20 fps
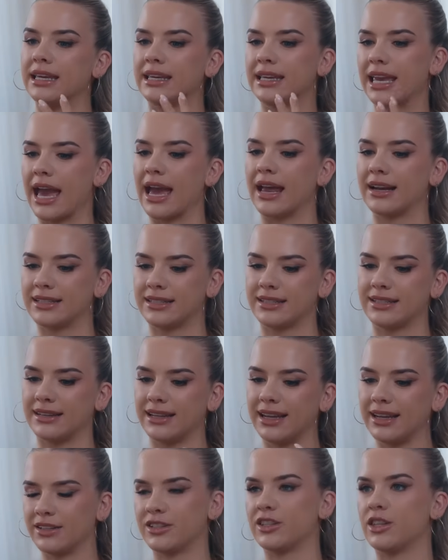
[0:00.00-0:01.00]
get
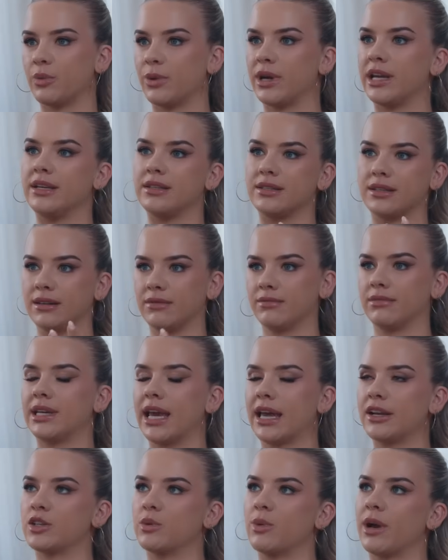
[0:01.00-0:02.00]
into the weeds and
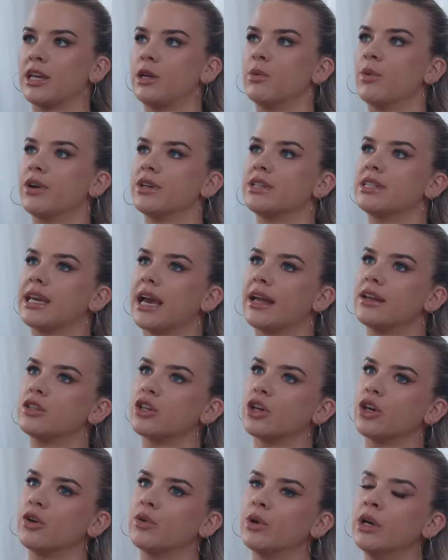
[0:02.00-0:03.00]
get to where you want to get
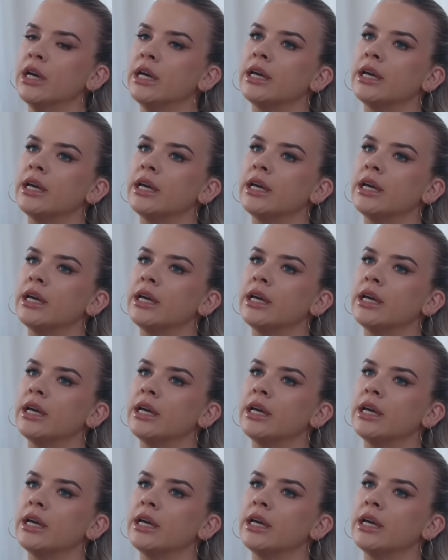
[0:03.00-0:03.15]
to.